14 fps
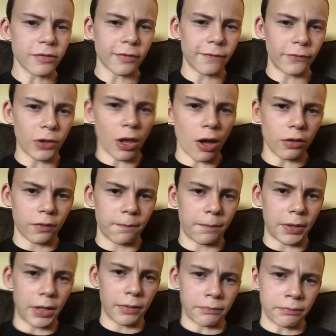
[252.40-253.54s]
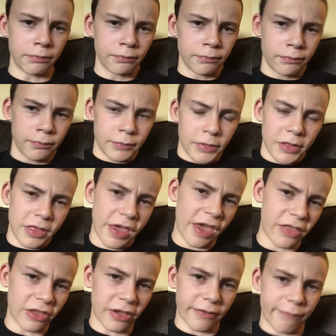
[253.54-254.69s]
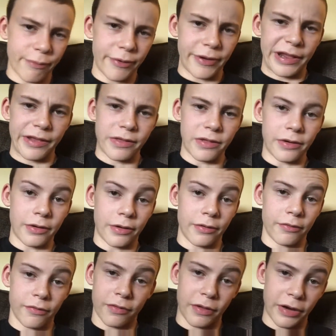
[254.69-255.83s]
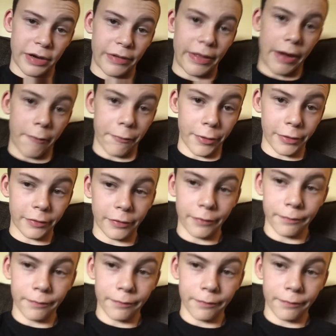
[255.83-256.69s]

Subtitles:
there's vlogs, but I think it's pretty easy to understand how that works.